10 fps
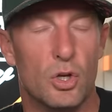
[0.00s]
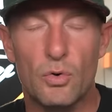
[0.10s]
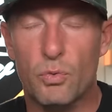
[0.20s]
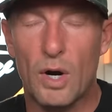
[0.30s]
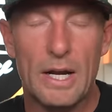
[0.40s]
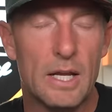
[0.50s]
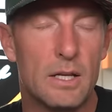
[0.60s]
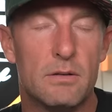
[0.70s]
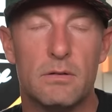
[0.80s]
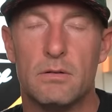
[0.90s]
you've
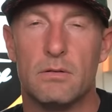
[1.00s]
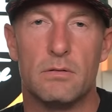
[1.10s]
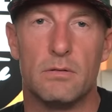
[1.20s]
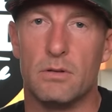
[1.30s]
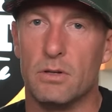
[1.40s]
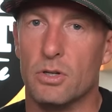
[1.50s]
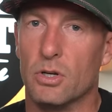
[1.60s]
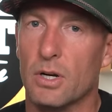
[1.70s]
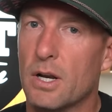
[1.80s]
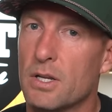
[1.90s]
waited
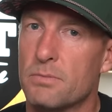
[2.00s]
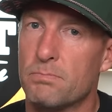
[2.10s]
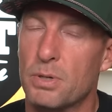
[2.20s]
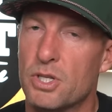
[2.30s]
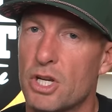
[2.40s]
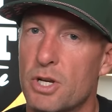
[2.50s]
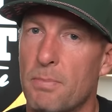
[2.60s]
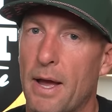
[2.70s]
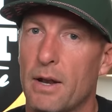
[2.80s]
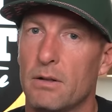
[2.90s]
you're in a
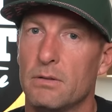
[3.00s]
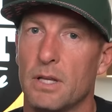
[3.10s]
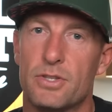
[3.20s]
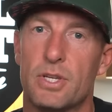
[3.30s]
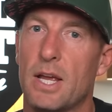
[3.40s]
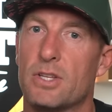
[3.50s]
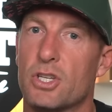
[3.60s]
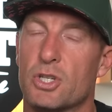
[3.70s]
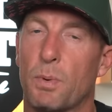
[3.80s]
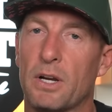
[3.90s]
position battle. Let's say
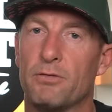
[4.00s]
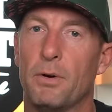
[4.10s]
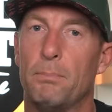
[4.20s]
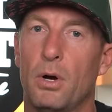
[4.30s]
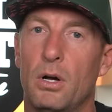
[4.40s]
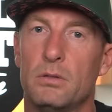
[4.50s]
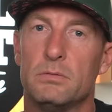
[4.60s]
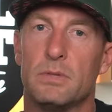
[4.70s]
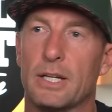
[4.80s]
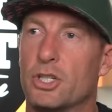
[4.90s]
it's a spring
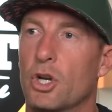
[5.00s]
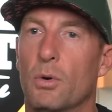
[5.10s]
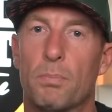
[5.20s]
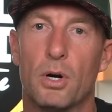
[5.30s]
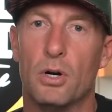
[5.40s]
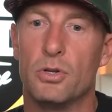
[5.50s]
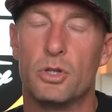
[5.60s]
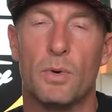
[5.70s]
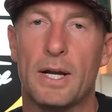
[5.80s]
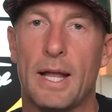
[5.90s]
football, like Joe Burrow
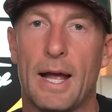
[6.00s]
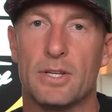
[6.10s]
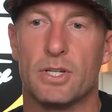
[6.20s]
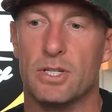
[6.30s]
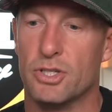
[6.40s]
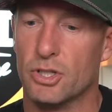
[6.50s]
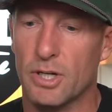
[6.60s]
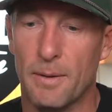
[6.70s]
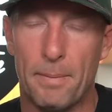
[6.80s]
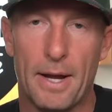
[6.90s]
and Dwayne Haskins.
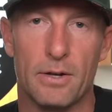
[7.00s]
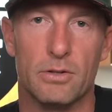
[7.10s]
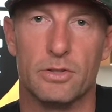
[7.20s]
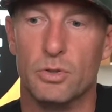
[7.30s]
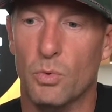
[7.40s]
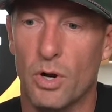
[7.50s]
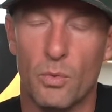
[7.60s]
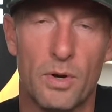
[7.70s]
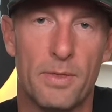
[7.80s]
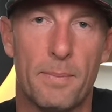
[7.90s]
You're in a battle and you want
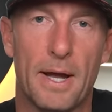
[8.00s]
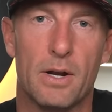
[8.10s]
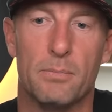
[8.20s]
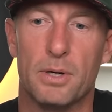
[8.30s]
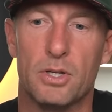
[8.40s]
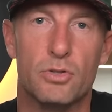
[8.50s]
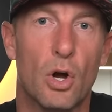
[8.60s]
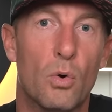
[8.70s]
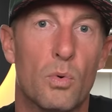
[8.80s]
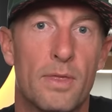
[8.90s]
to win the battle, but you
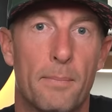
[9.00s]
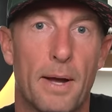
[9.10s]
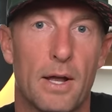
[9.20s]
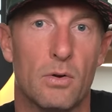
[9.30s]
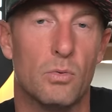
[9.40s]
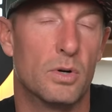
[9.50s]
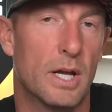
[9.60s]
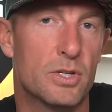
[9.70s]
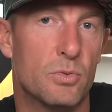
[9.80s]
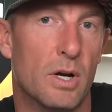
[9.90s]
don't win the battle. Well,
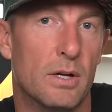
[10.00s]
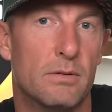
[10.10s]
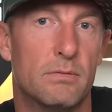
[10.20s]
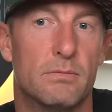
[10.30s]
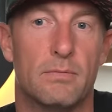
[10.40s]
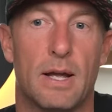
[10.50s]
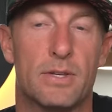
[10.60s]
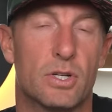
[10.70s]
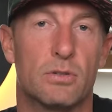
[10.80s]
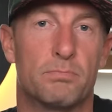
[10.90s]
guess what?
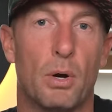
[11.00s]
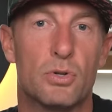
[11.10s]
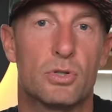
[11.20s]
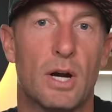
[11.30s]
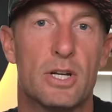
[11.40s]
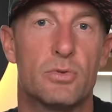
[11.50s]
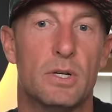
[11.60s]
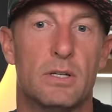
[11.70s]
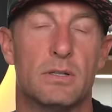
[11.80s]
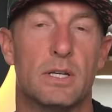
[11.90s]
As a
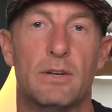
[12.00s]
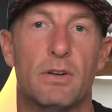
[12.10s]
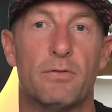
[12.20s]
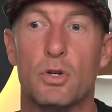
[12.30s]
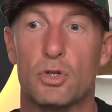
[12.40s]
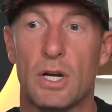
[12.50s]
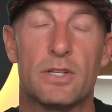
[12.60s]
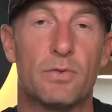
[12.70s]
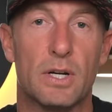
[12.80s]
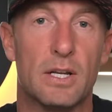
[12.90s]
postgraduate, even if you
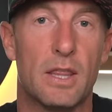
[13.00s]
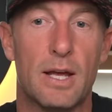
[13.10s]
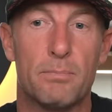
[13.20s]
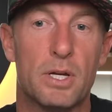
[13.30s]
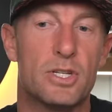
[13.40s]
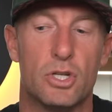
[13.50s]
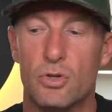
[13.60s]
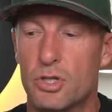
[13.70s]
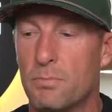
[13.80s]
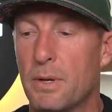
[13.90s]
transferred into that place,
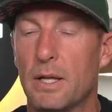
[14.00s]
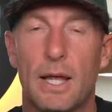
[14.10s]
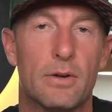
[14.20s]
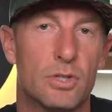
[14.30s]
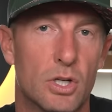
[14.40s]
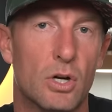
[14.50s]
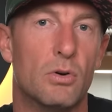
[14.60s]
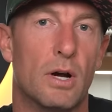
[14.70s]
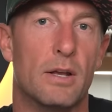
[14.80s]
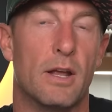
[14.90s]
you should be allowed to
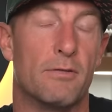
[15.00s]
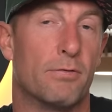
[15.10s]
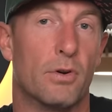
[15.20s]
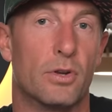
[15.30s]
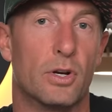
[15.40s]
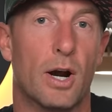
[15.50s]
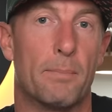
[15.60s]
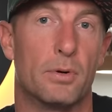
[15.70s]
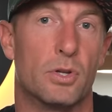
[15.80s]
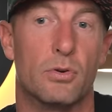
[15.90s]
go and, and further your
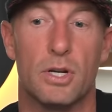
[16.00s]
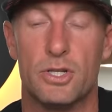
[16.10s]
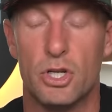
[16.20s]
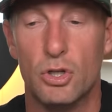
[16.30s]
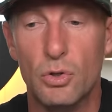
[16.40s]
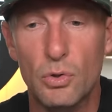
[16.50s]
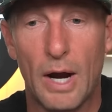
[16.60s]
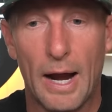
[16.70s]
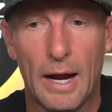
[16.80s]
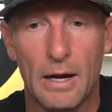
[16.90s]
opportunities. You
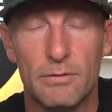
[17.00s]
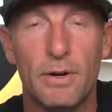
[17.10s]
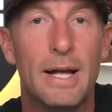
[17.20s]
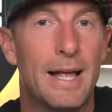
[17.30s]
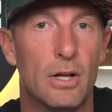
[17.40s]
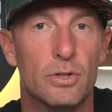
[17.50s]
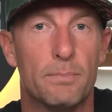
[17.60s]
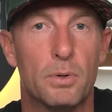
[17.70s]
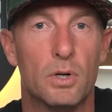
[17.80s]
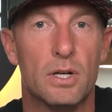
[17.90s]
have held
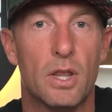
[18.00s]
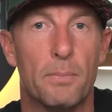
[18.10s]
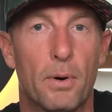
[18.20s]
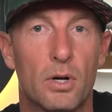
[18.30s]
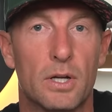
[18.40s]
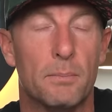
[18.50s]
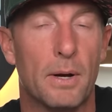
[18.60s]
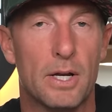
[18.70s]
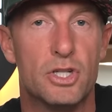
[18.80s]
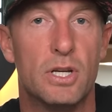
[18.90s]
up your end of the bargain
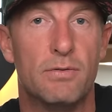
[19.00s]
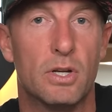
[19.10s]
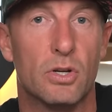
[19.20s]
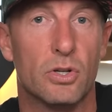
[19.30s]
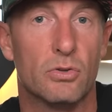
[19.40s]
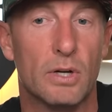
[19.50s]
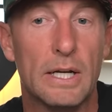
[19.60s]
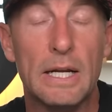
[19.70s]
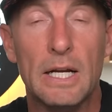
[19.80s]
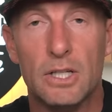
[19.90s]
by achieving your
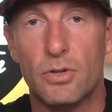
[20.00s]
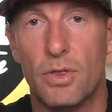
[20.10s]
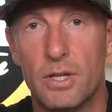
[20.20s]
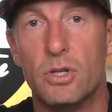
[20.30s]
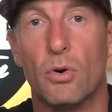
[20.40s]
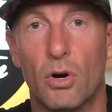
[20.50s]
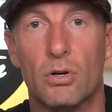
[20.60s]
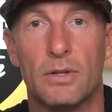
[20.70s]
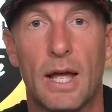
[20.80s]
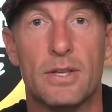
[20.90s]
degree. So then you
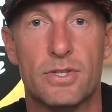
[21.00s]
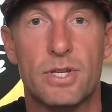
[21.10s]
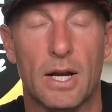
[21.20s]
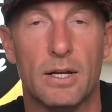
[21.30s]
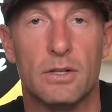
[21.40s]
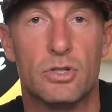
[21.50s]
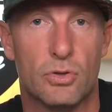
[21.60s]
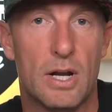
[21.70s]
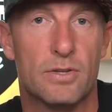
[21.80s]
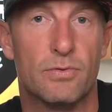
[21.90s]
earn that second
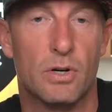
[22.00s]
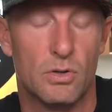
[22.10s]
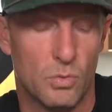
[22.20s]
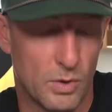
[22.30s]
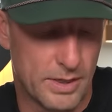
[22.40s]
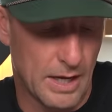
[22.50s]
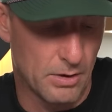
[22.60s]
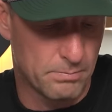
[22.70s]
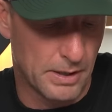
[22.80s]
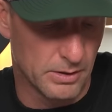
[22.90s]
transfer
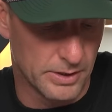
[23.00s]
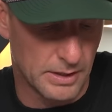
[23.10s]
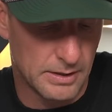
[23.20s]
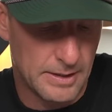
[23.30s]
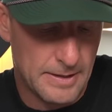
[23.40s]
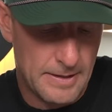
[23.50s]
without penalty.